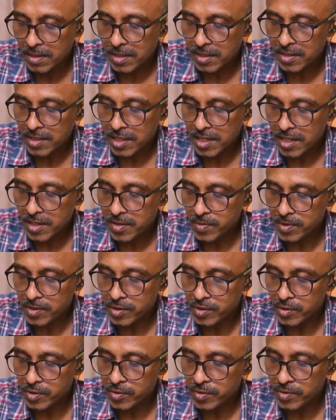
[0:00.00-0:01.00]
is equal
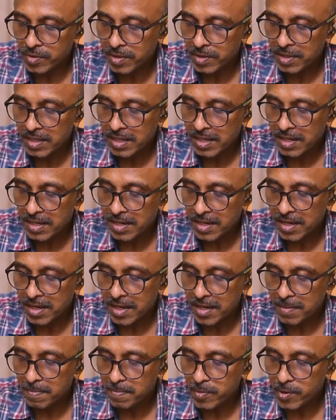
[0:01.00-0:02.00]
to
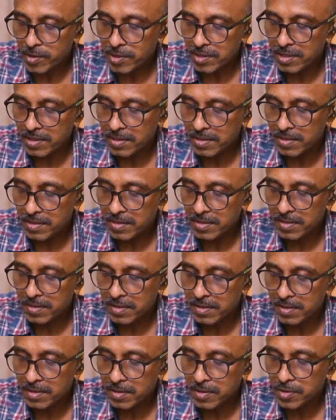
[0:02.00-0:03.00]
input
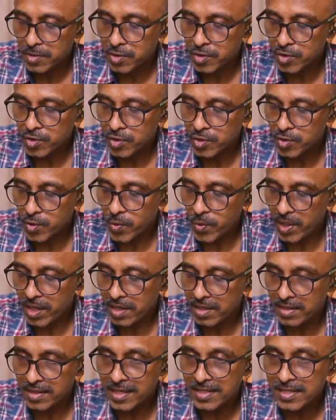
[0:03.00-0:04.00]
square.
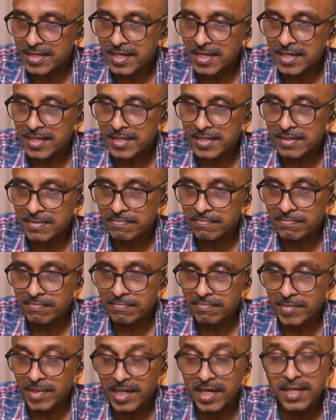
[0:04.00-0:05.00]
This is
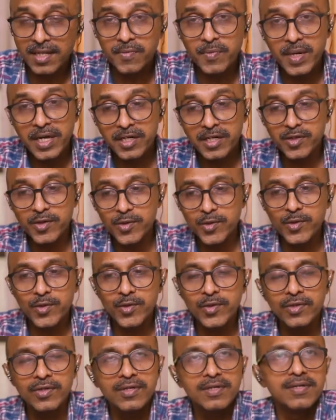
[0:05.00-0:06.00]
another way
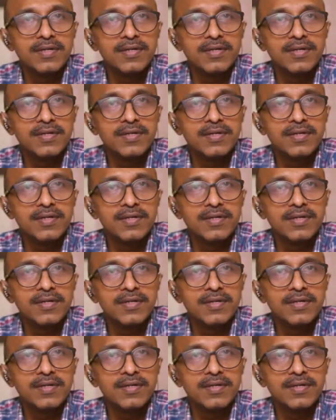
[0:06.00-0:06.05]
to